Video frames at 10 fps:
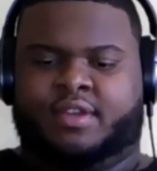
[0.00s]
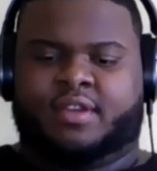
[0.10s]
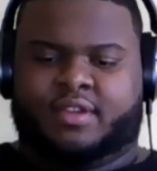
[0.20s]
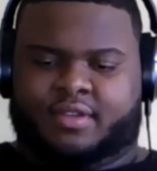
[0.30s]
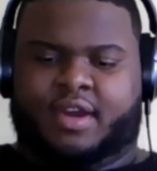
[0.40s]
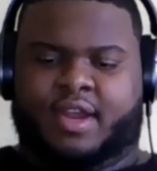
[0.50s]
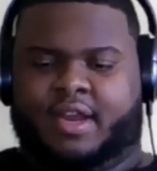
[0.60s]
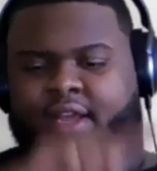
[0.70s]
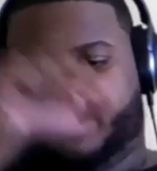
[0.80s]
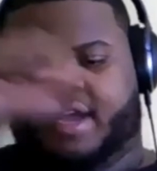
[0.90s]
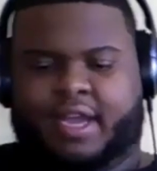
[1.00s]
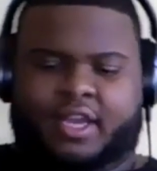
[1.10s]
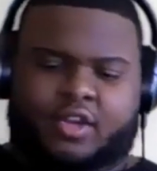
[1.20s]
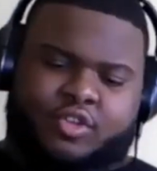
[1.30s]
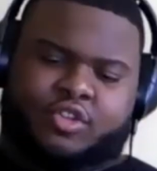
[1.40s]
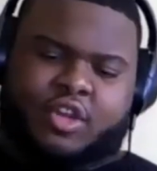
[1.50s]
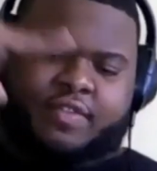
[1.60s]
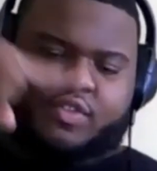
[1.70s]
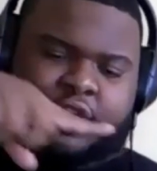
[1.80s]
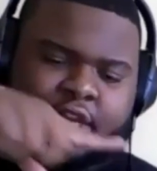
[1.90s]
right? I go to the
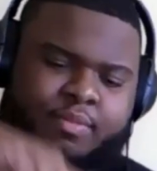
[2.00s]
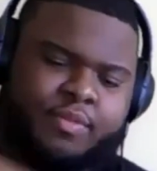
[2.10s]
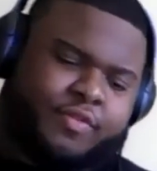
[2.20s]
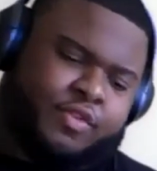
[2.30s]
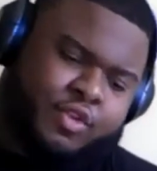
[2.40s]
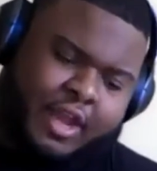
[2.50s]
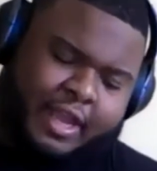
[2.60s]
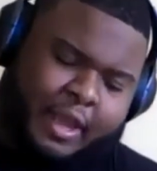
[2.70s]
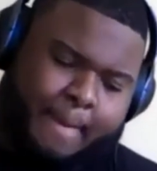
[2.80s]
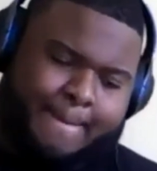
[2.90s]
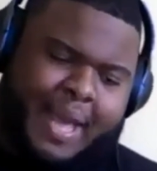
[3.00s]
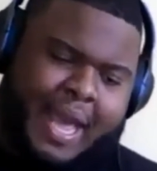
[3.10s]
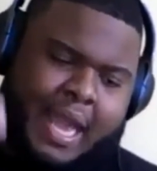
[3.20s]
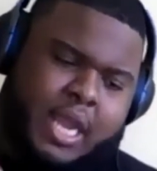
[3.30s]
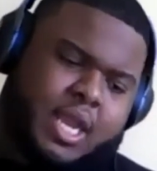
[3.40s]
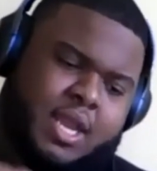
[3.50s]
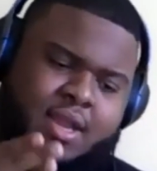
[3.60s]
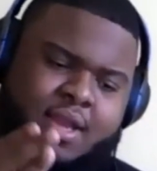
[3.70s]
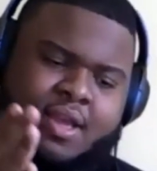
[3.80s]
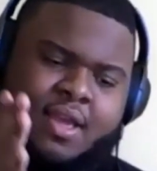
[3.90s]
drive-thru. I get my food. I come back,
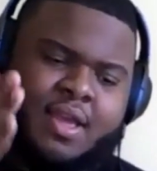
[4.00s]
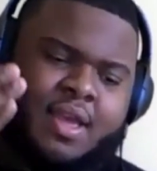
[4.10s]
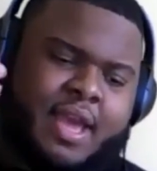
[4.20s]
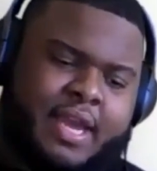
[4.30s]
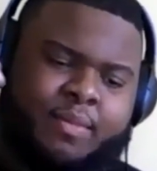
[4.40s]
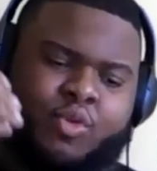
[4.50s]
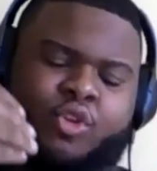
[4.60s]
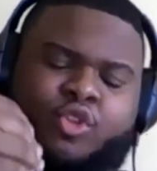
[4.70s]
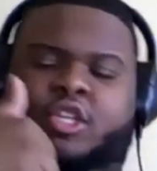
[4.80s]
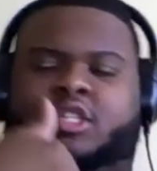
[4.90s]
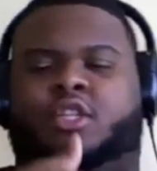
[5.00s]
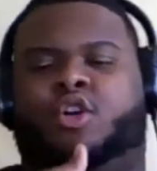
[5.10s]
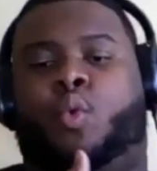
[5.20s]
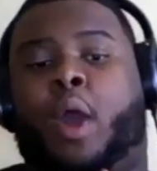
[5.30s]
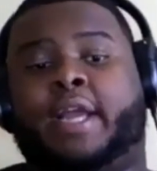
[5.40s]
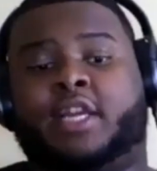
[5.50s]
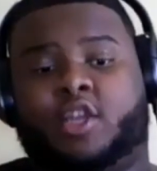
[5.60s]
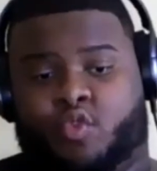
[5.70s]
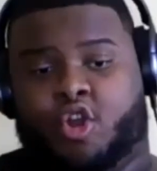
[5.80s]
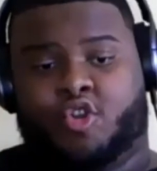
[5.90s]
and I'm going through this little windy
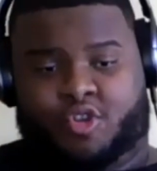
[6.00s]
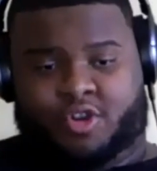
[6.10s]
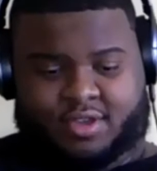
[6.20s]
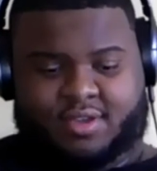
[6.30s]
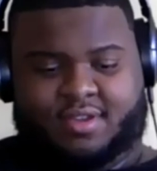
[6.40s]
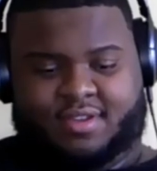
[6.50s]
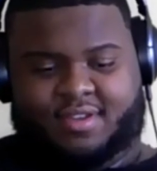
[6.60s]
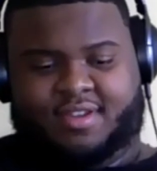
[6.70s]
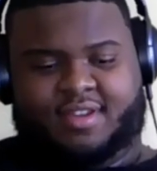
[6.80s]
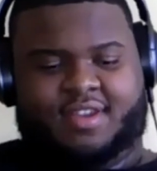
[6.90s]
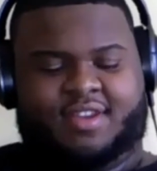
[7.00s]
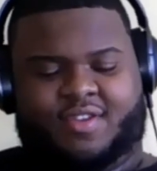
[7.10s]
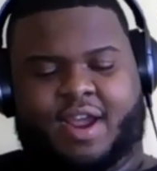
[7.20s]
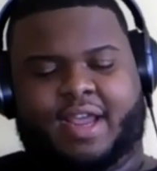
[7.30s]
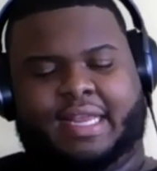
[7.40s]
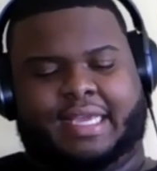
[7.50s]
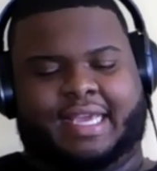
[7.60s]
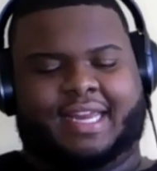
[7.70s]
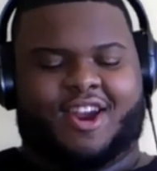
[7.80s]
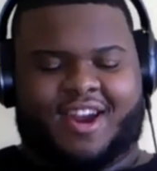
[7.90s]
road, right, in
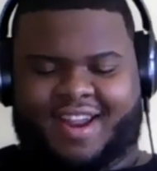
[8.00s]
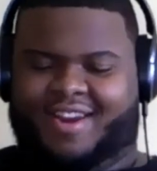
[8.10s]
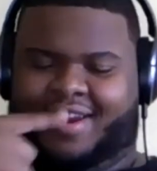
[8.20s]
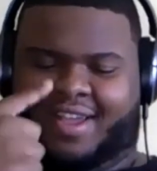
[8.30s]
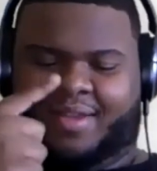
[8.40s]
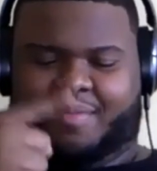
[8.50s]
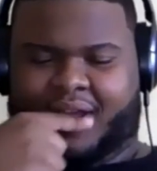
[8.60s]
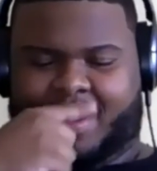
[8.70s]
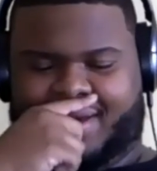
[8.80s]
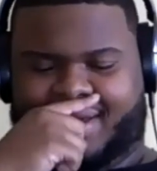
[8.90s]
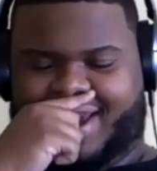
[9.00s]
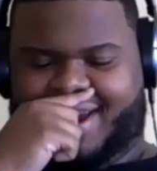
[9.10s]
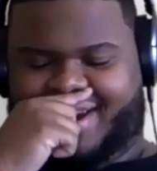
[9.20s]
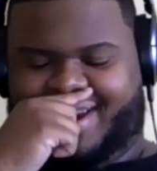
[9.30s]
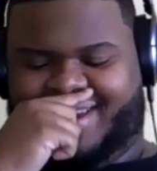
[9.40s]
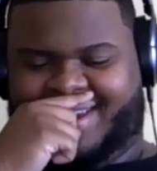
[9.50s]
our area, in my area,